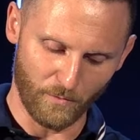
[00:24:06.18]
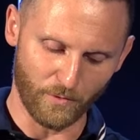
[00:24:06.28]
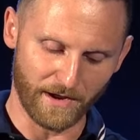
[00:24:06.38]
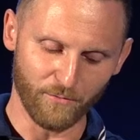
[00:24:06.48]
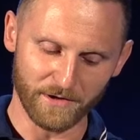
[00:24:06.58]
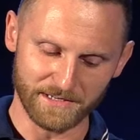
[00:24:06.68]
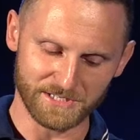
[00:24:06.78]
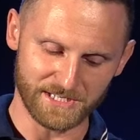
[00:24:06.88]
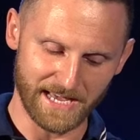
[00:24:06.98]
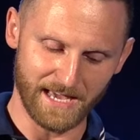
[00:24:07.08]
What I want
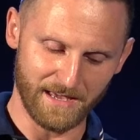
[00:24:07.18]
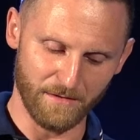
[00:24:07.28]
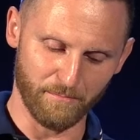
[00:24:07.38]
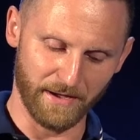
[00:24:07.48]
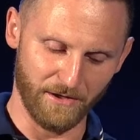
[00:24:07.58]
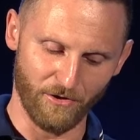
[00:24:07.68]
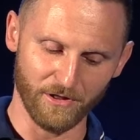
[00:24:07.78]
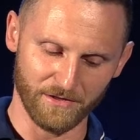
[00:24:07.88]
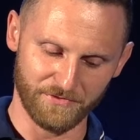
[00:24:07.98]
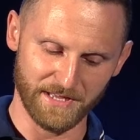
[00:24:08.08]
to say by
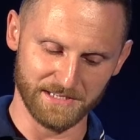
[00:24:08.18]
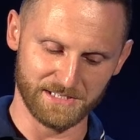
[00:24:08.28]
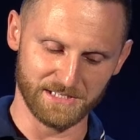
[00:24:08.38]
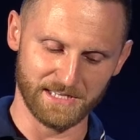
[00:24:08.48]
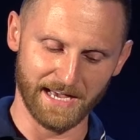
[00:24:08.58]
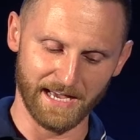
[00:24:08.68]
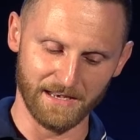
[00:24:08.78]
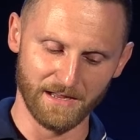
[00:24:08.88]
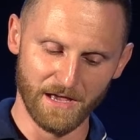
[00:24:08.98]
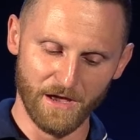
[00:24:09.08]
all of this is
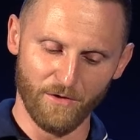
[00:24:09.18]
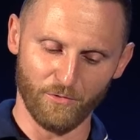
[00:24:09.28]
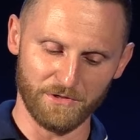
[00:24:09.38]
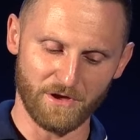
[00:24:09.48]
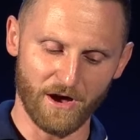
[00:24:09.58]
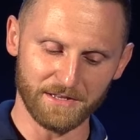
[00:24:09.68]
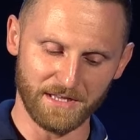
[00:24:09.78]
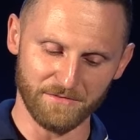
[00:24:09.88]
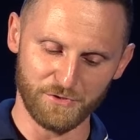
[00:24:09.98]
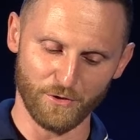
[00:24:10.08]
that when
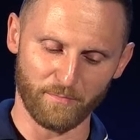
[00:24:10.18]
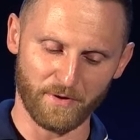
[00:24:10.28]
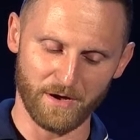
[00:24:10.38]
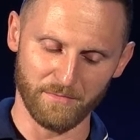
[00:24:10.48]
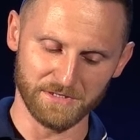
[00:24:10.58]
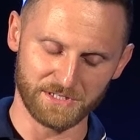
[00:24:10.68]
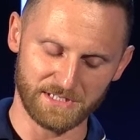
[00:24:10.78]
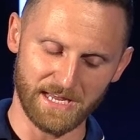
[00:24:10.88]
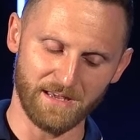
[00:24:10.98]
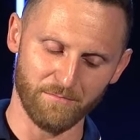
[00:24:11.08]
God gives you a
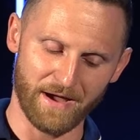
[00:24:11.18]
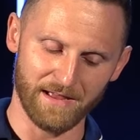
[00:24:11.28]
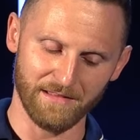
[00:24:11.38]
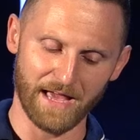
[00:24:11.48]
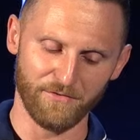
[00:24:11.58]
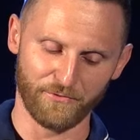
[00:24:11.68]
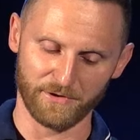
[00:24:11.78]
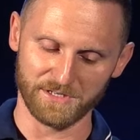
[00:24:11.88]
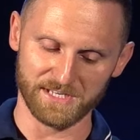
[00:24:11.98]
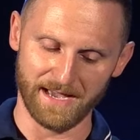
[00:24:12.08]
promise, taking my life
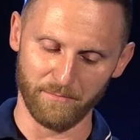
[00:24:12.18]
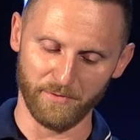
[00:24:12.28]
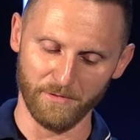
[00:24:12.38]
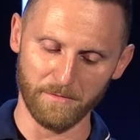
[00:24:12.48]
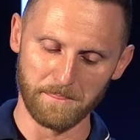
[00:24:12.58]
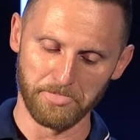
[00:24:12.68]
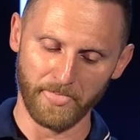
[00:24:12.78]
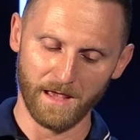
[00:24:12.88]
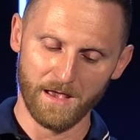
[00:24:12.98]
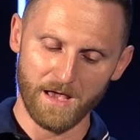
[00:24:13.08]
for example,
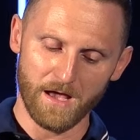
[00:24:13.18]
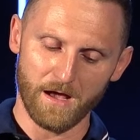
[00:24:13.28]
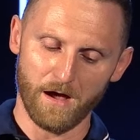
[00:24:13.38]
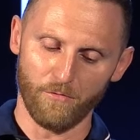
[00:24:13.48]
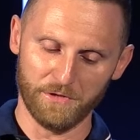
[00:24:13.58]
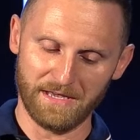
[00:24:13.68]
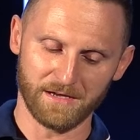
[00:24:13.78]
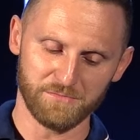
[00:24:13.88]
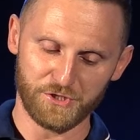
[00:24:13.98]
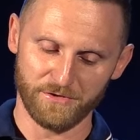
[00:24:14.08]
when it
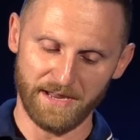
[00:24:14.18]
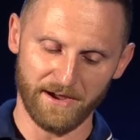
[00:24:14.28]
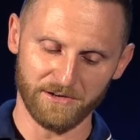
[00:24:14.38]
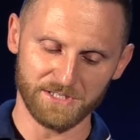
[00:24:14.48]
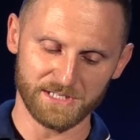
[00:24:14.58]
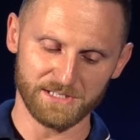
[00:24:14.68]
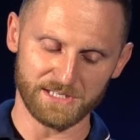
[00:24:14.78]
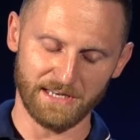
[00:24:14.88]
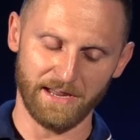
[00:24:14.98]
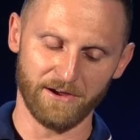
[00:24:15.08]
comes to
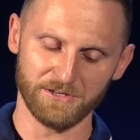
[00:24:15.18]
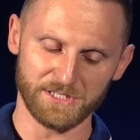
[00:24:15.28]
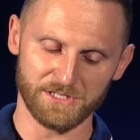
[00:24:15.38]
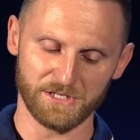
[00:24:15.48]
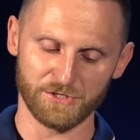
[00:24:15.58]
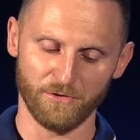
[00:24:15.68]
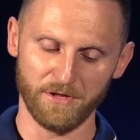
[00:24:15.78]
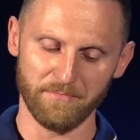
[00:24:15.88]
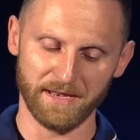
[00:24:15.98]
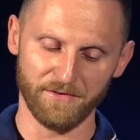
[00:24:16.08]
inheritance, inheritance is
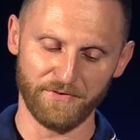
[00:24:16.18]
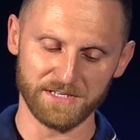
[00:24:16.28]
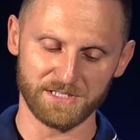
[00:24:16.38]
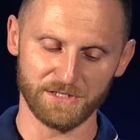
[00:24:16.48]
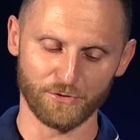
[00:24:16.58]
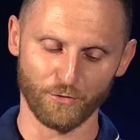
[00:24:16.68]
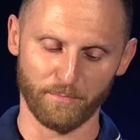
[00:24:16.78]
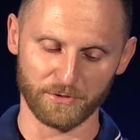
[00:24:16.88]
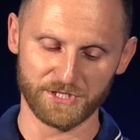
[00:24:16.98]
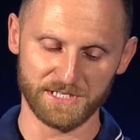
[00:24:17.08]
only manifested through
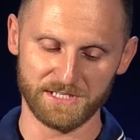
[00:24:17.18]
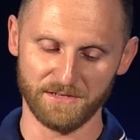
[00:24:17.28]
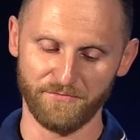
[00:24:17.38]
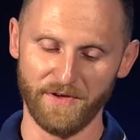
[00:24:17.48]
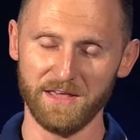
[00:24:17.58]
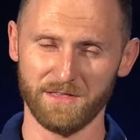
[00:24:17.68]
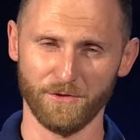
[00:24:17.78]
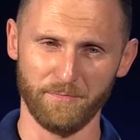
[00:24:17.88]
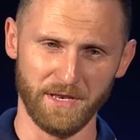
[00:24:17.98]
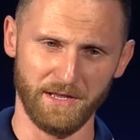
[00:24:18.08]
persistent faith
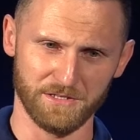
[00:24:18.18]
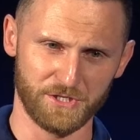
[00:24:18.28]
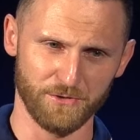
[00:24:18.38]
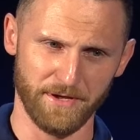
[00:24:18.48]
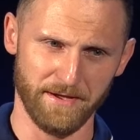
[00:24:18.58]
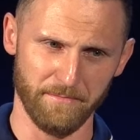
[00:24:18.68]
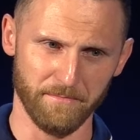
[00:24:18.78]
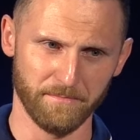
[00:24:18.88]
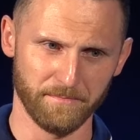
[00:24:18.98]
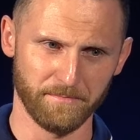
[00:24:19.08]
and obedience to
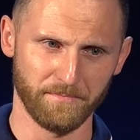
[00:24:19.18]
him.